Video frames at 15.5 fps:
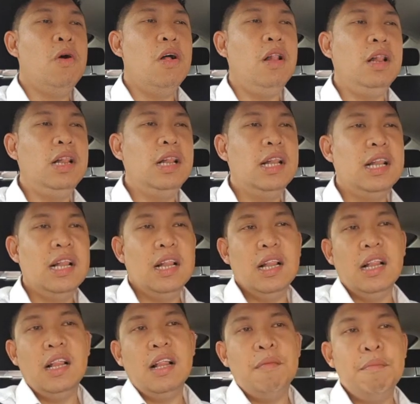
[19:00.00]
will
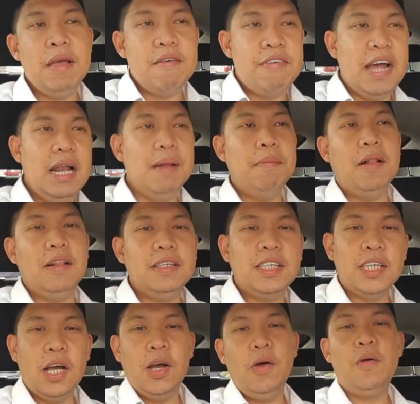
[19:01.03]
be available.
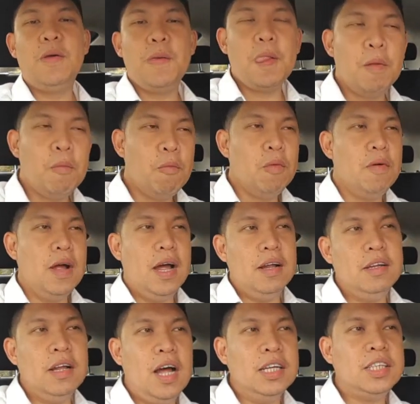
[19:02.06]
So
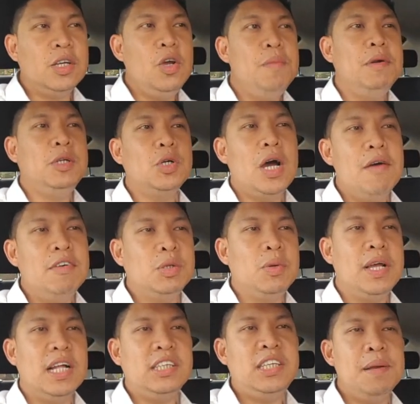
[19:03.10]
us Uber drivers will
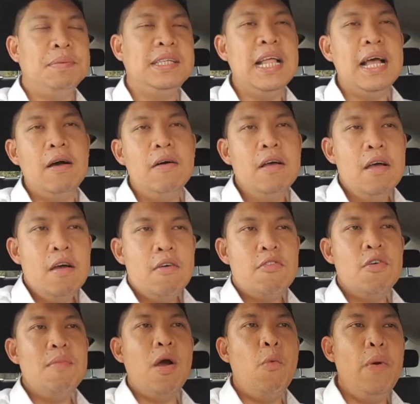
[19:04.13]
get tips. Now
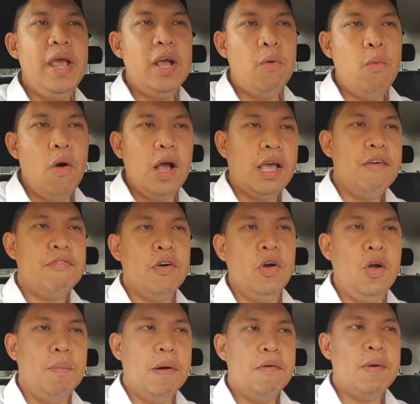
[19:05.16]
through my week working for
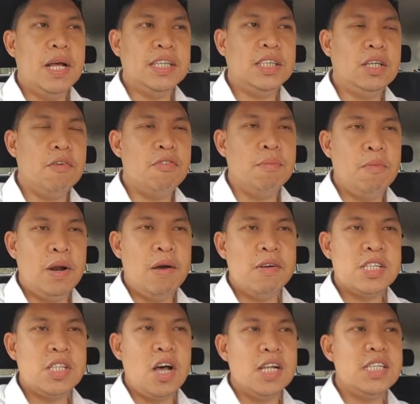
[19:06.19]
Uber, when I
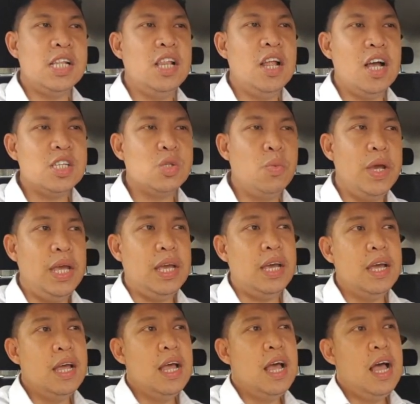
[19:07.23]
started last week,
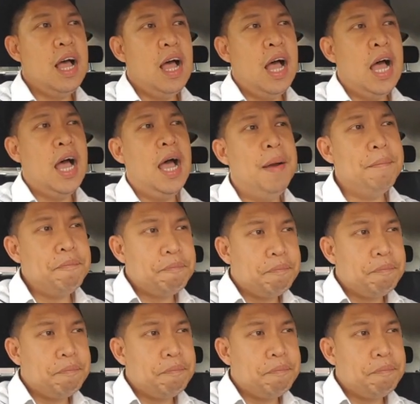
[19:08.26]
I